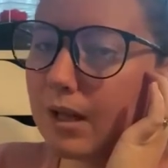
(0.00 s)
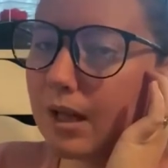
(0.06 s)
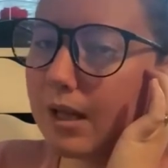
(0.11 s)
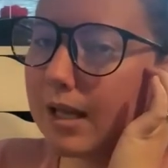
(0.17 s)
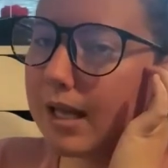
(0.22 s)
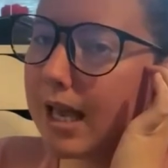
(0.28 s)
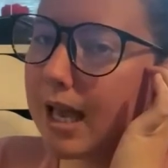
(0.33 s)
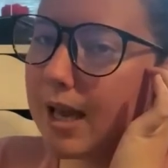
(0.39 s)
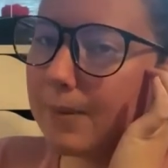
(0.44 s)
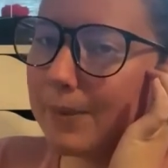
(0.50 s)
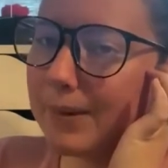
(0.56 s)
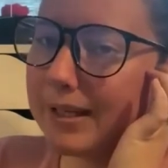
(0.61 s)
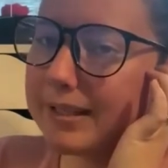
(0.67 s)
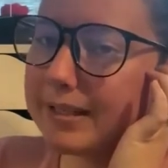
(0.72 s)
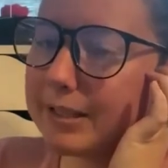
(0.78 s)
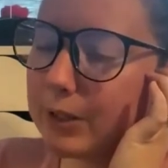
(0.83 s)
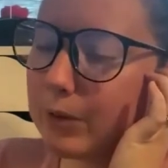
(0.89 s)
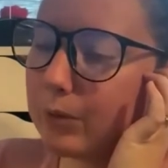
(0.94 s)
yeah, we
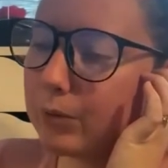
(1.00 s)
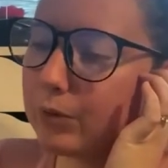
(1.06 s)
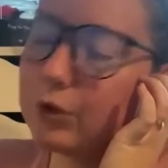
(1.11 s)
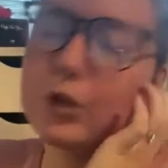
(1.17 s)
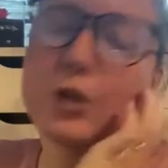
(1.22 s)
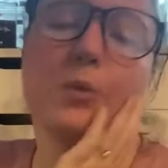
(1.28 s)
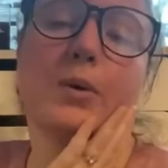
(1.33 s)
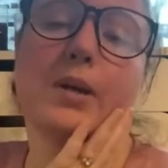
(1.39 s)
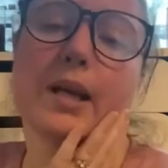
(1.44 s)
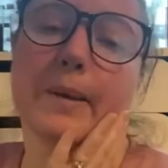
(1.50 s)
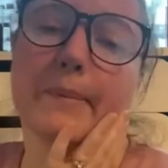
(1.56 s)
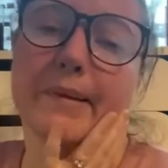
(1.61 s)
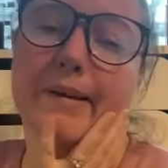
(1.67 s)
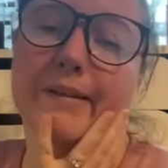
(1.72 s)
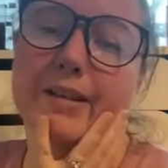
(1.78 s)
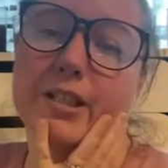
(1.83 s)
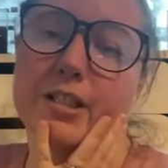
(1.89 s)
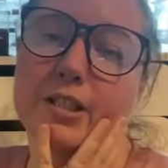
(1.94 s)
still do want to get
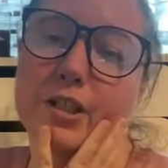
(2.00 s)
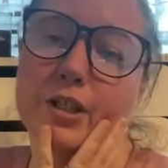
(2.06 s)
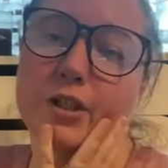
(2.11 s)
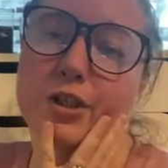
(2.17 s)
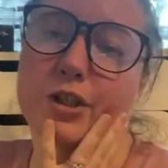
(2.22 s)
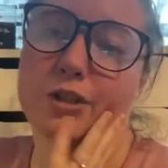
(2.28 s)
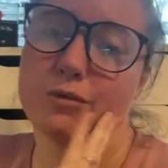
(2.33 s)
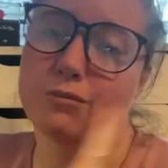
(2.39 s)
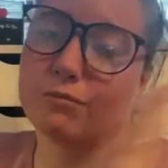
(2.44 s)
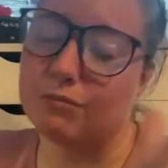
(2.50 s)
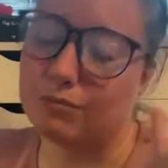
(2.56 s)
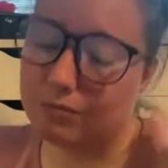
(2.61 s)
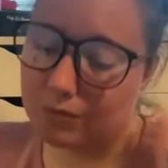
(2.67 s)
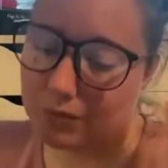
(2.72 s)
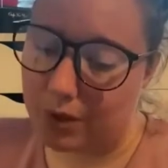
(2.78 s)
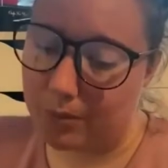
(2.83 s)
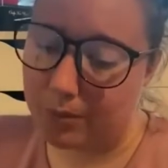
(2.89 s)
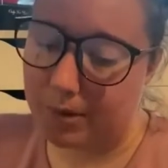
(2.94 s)
married. So
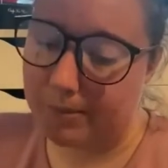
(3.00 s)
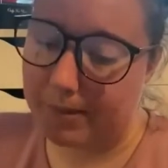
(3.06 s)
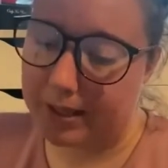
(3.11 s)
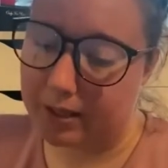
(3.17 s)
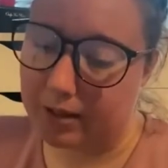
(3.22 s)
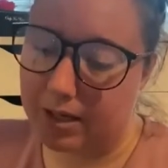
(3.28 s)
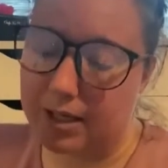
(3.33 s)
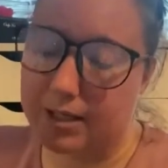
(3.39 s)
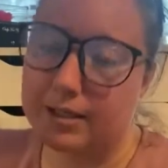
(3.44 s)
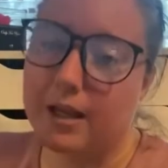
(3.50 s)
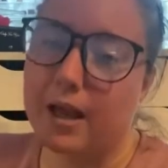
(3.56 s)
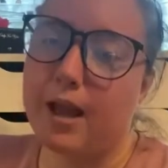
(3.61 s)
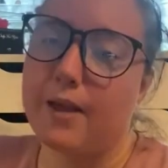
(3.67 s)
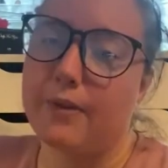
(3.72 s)
don't worry about it, guys.